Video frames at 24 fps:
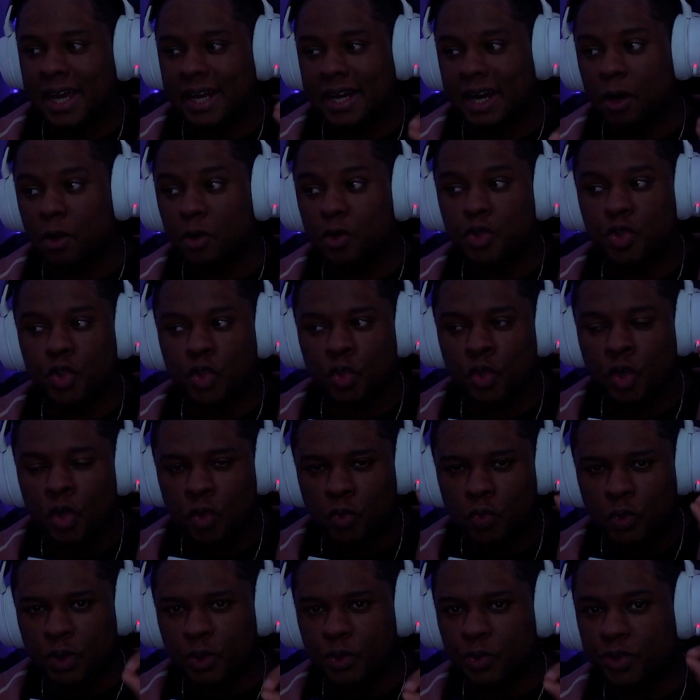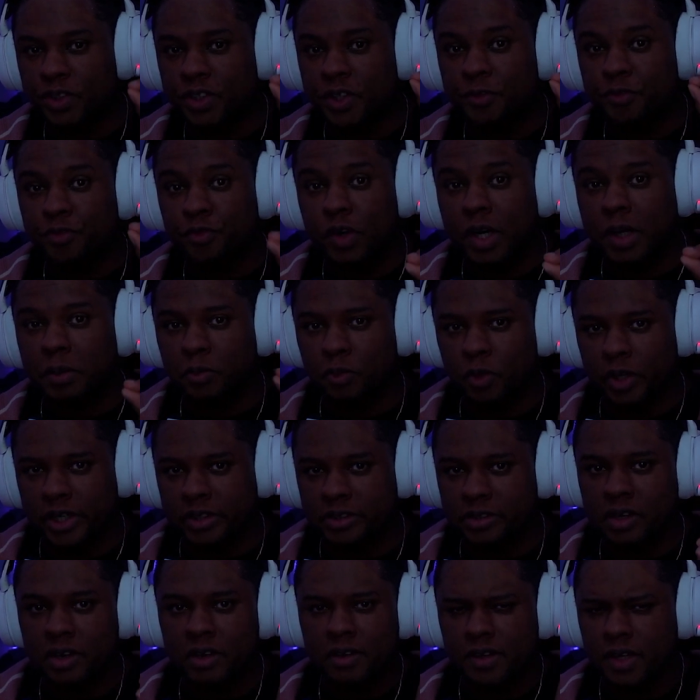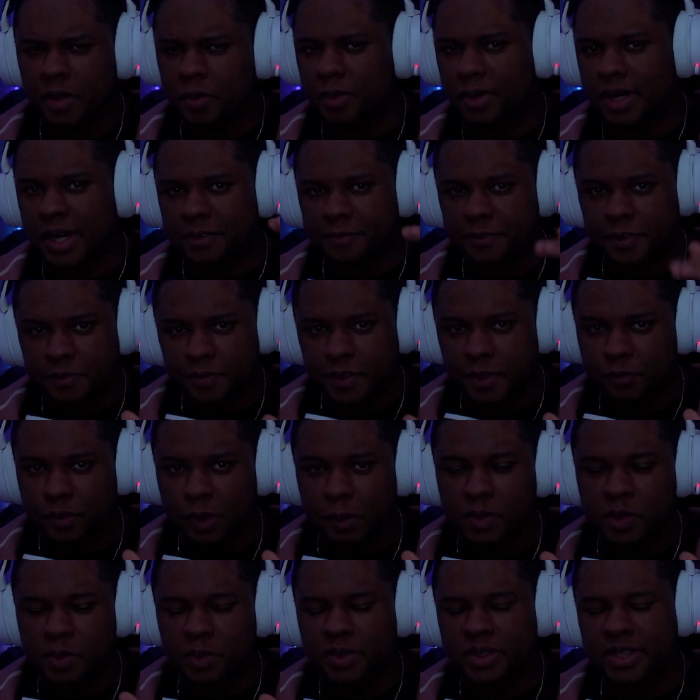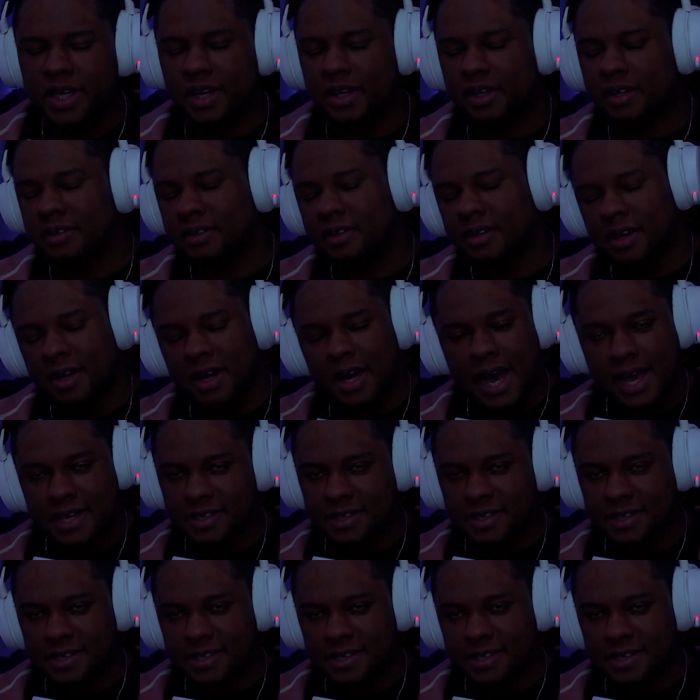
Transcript: and I also reduced the frame rate. They were at fifty frames per second.